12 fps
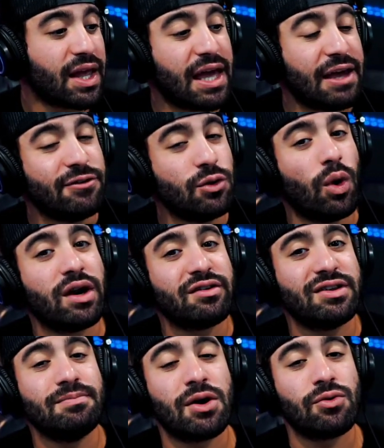if you want to
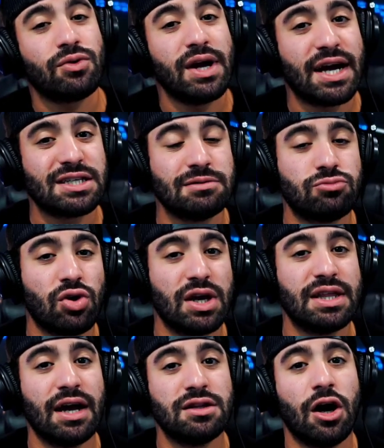see my reaction
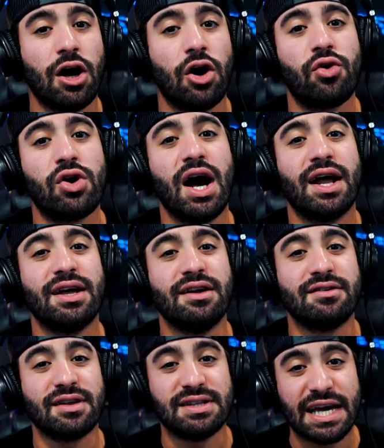breakdown to
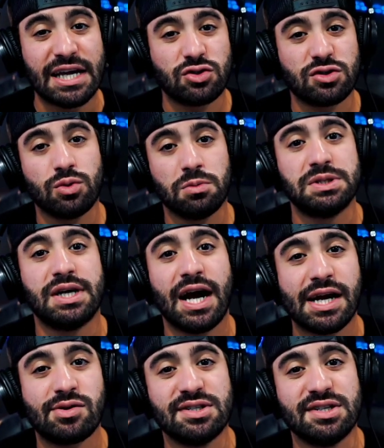Ariana's Dangerous Woman
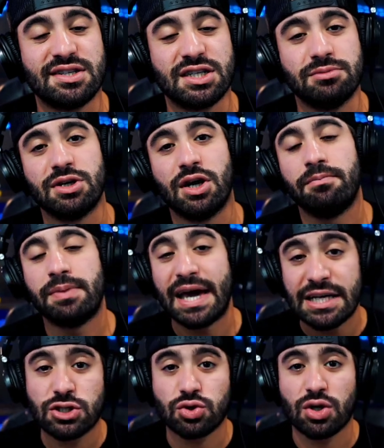Diaries, that's going to be on
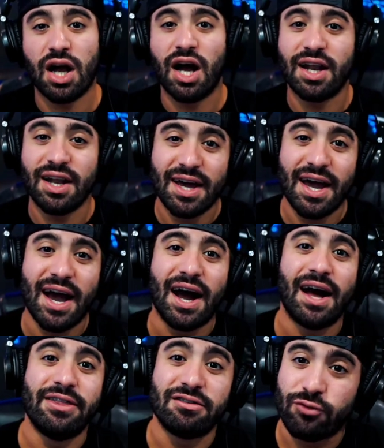Patreon.
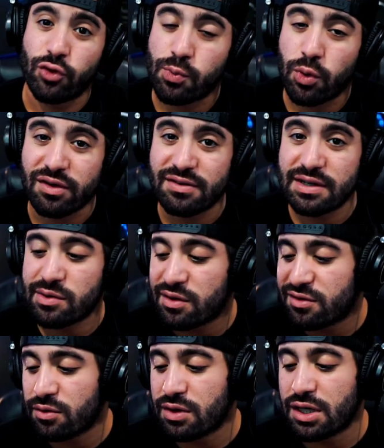There's a four-part series,
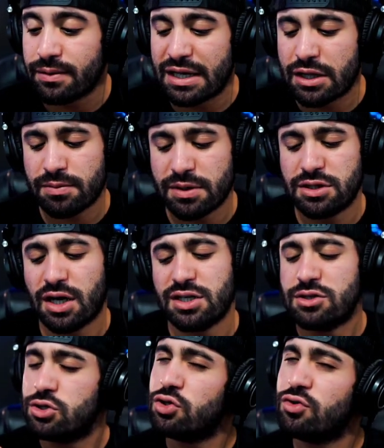so it'll either be done in
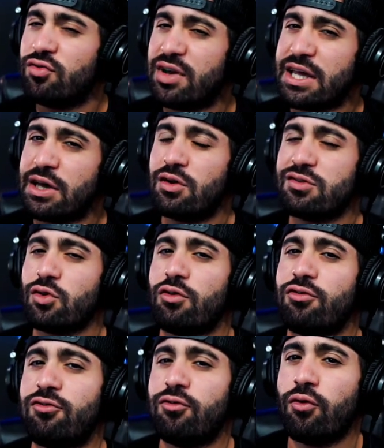2 videos or
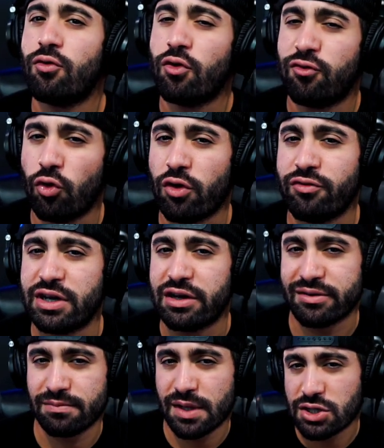four videos.
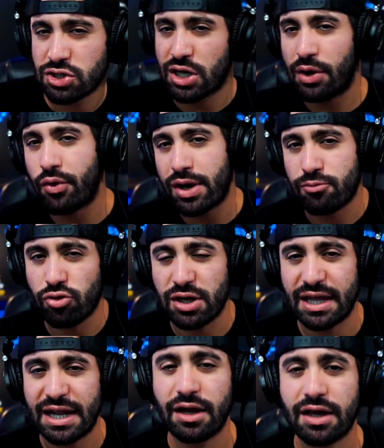I'm not sure how I want to break
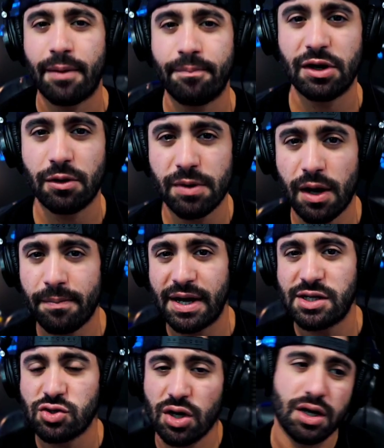that out yet, but it'll be on
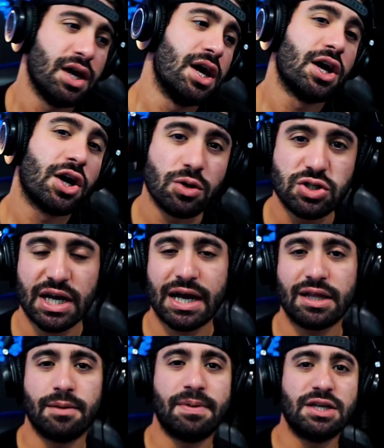Patreon. Go check
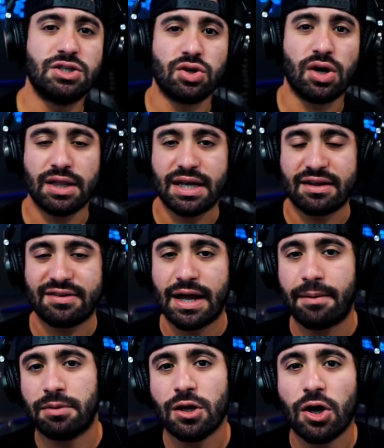out the Patreon links
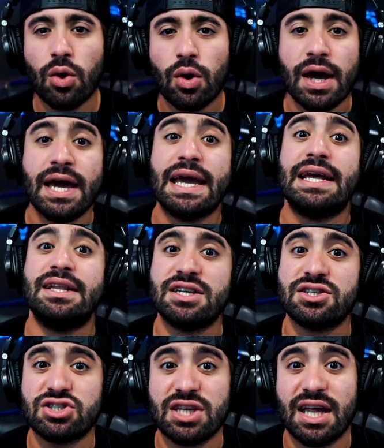down below. In
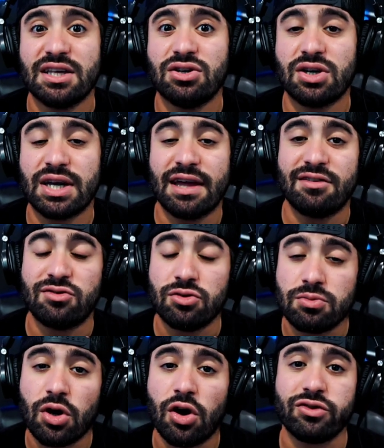addition to that, you'll get
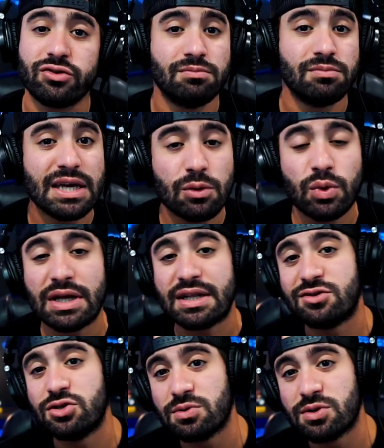Zoom calls with me, weekly
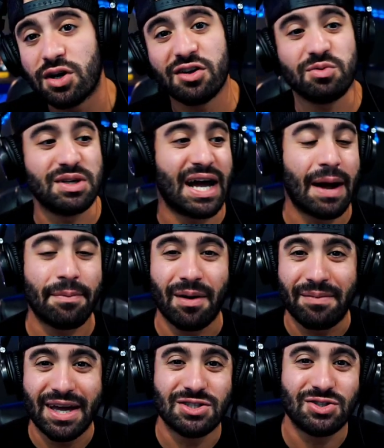Zoom calls. We hop on
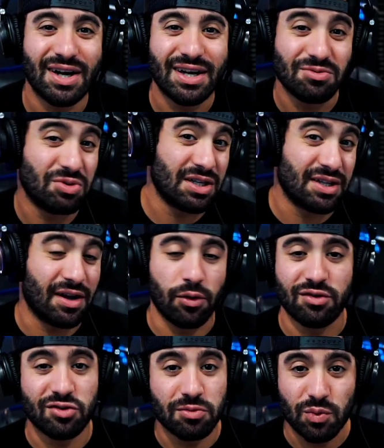Patreon and we can, or
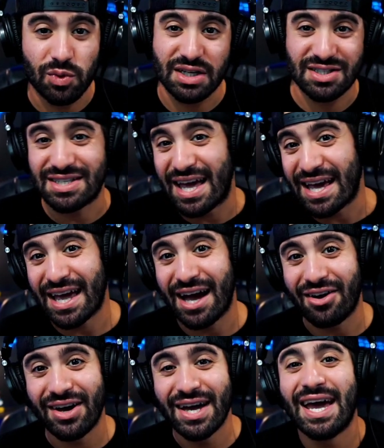Zoom, and we can just hang
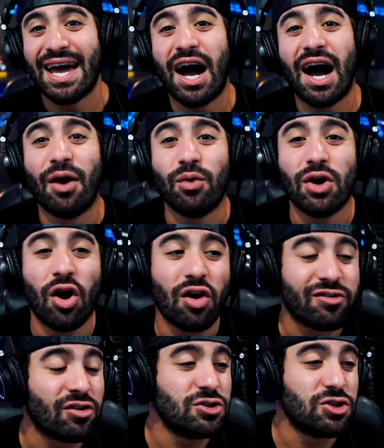out. We
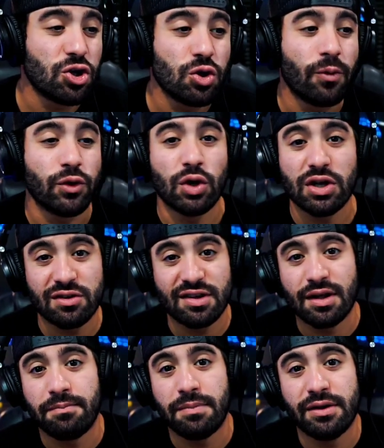also do, you can see
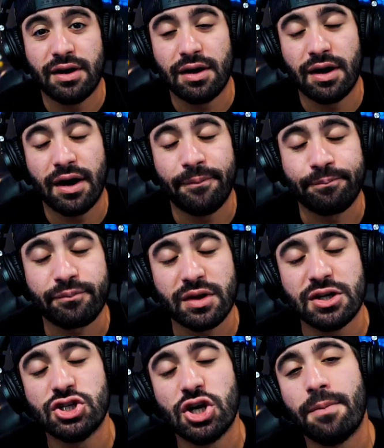the
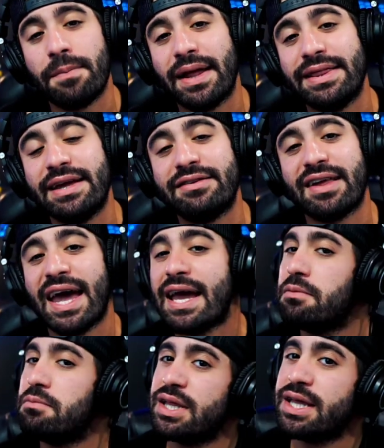Shawn Mendes
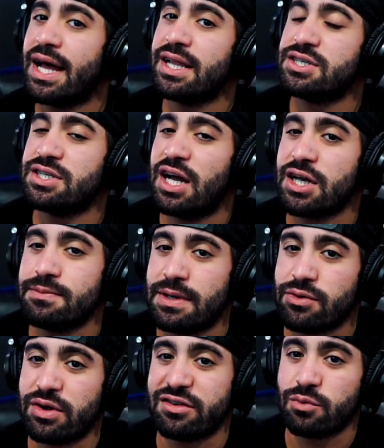and Billie Eilish
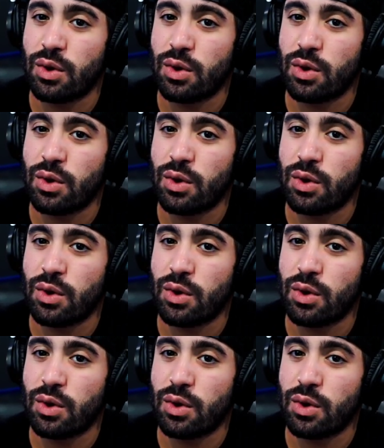documentaries, as